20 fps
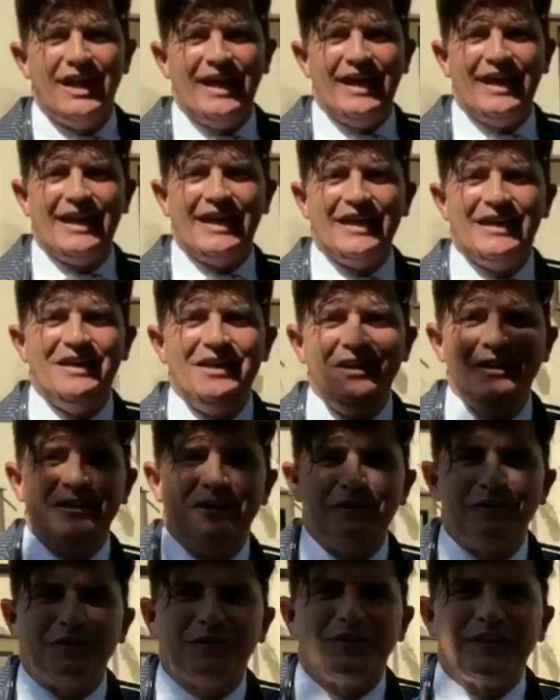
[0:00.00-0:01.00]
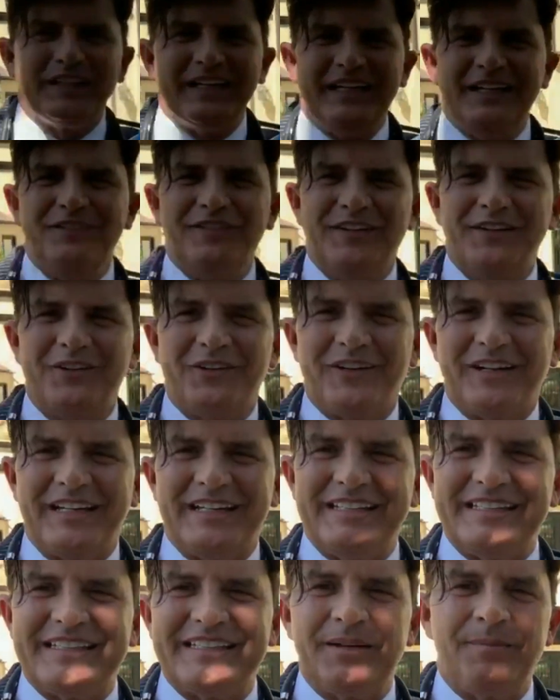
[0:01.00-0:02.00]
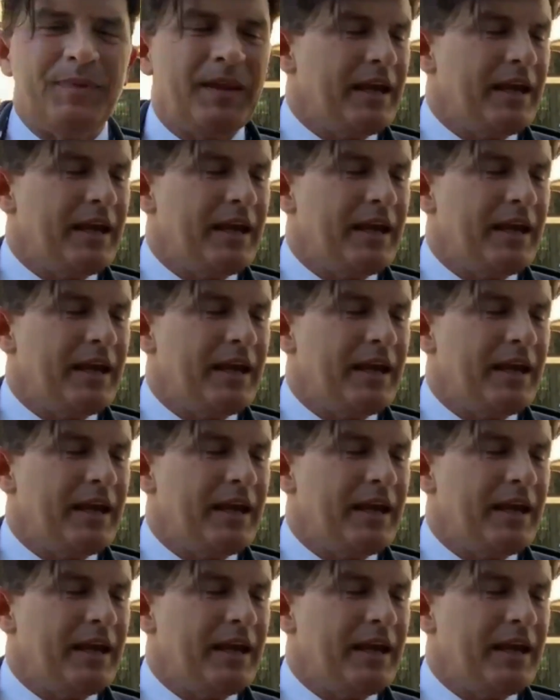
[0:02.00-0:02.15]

in flavonoids.